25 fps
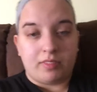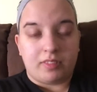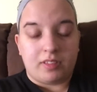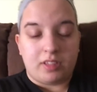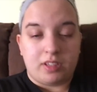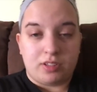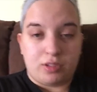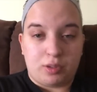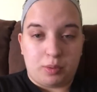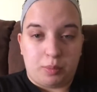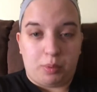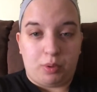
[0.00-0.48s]

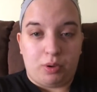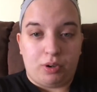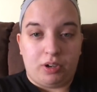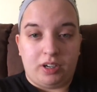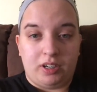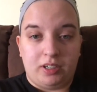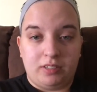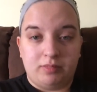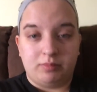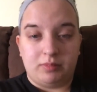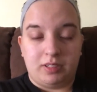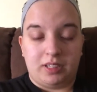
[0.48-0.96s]

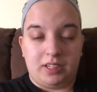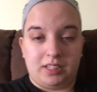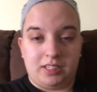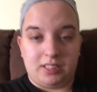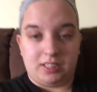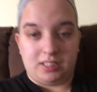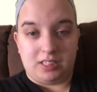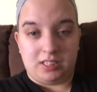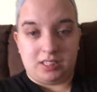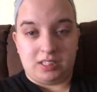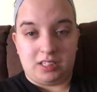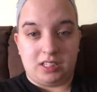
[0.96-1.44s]
support and
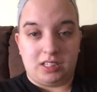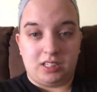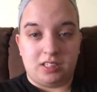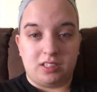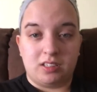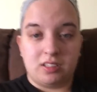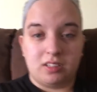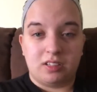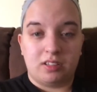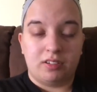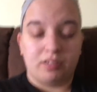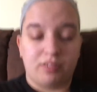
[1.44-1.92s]

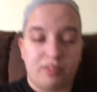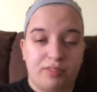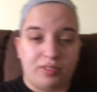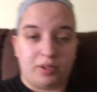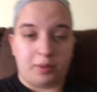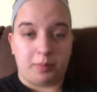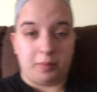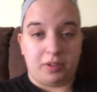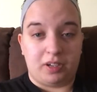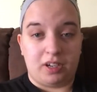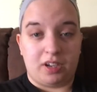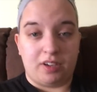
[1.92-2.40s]
assistance
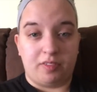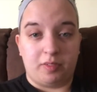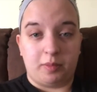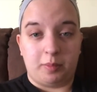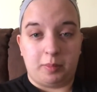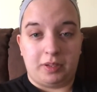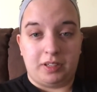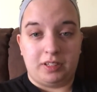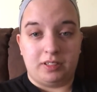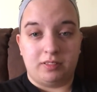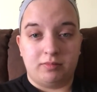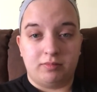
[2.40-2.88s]
from the
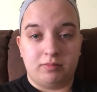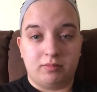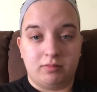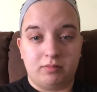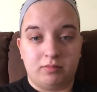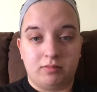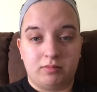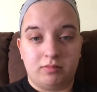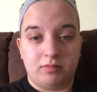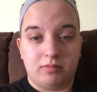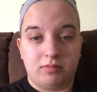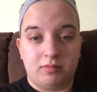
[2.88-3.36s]
government
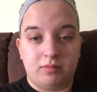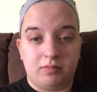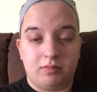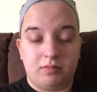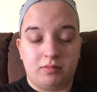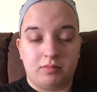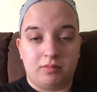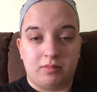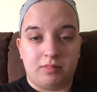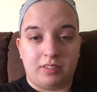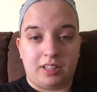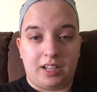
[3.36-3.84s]

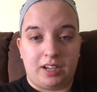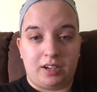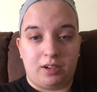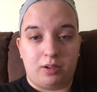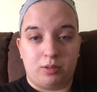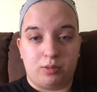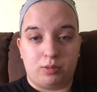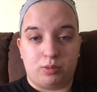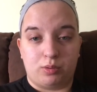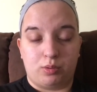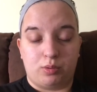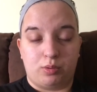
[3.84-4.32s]
that go
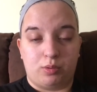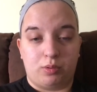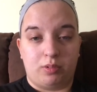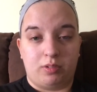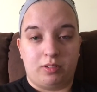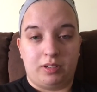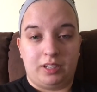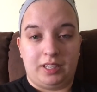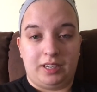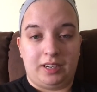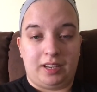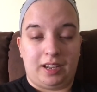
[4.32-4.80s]
to school,
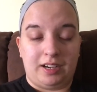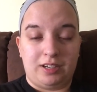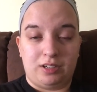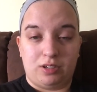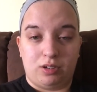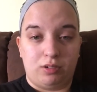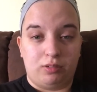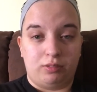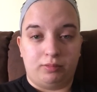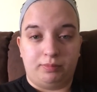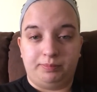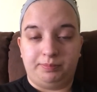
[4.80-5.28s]
and I
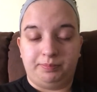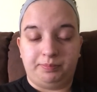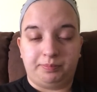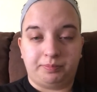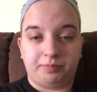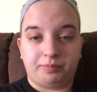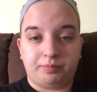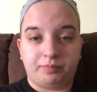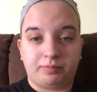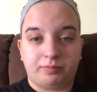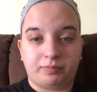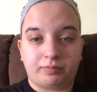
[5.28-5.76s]
don't.
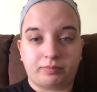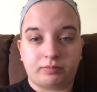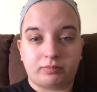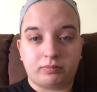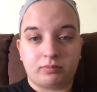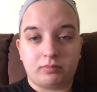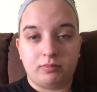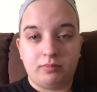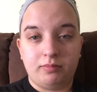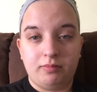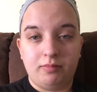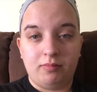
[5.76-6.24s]

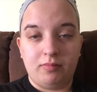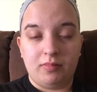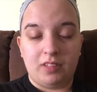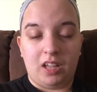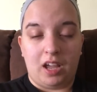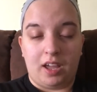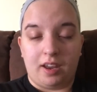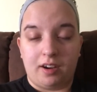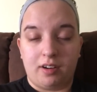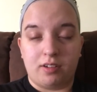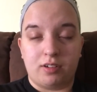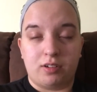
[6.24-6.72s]

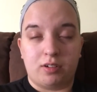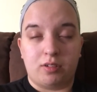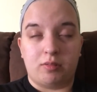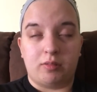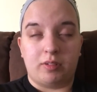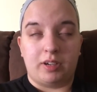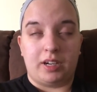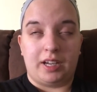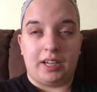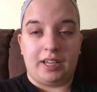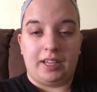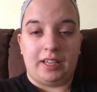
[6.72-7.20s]
I don't know
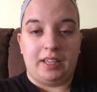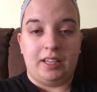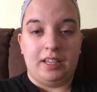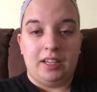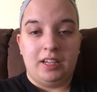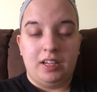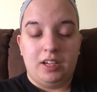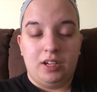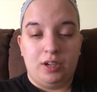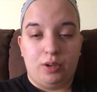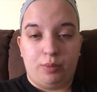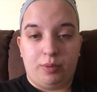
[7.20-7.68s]
why
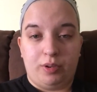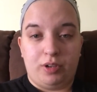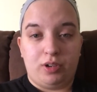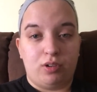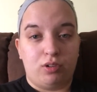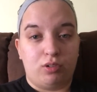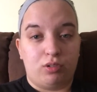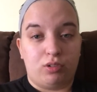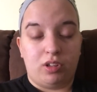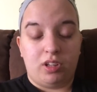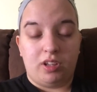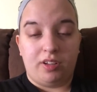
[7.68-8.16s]
we
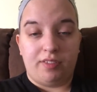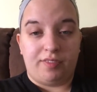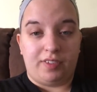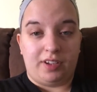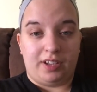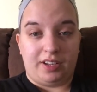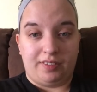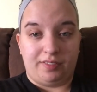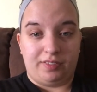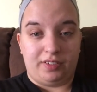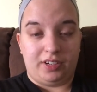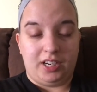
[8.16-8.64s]
don't
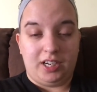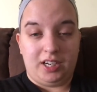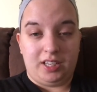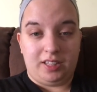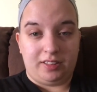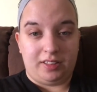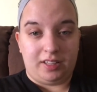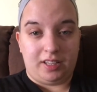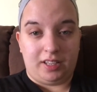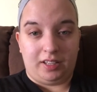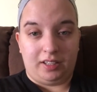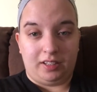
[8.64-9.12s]
qualify for
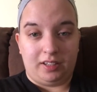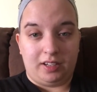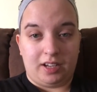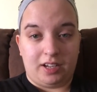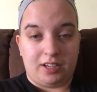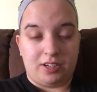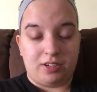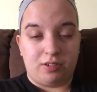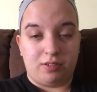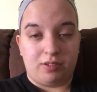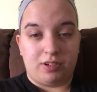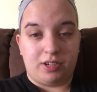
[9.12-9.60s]
anything. I
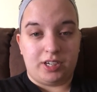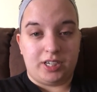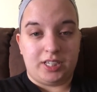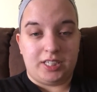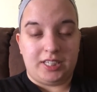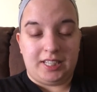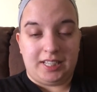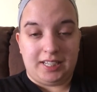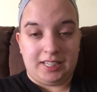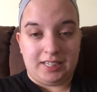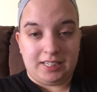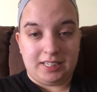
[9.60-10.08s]
don't
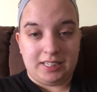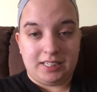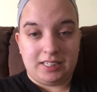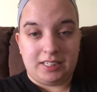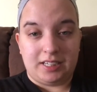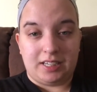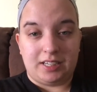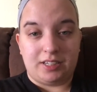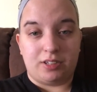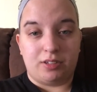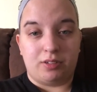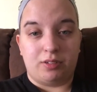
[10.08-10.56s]
understand it.
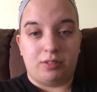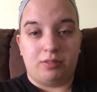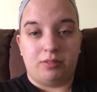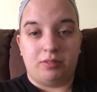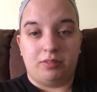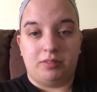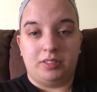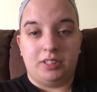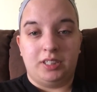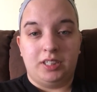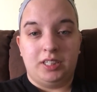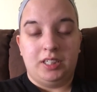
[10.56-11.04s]
I
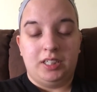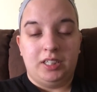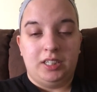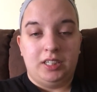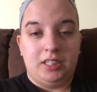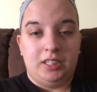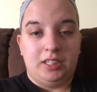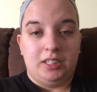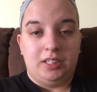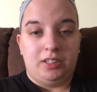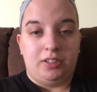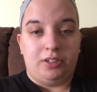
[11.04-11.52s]
don't
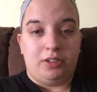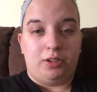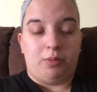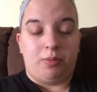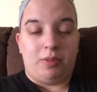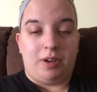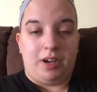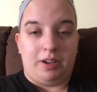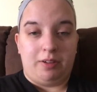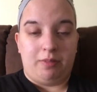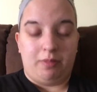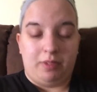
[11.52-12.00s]
know
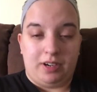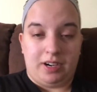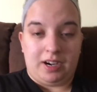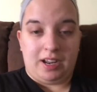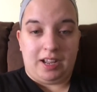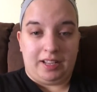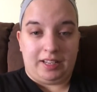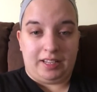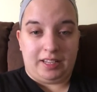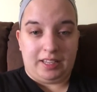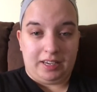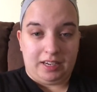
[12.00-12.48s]
why we're
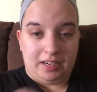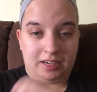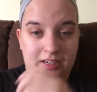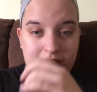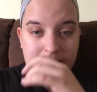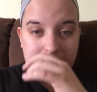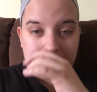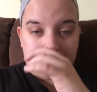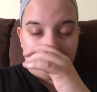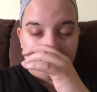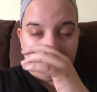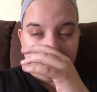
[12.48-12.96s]
not getting
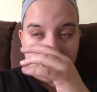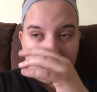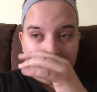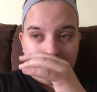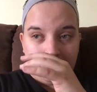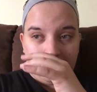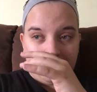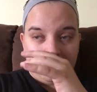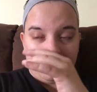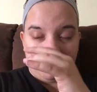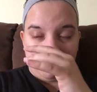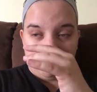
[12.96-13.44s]
accepted.
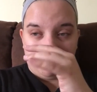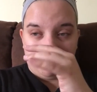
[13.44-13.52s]
I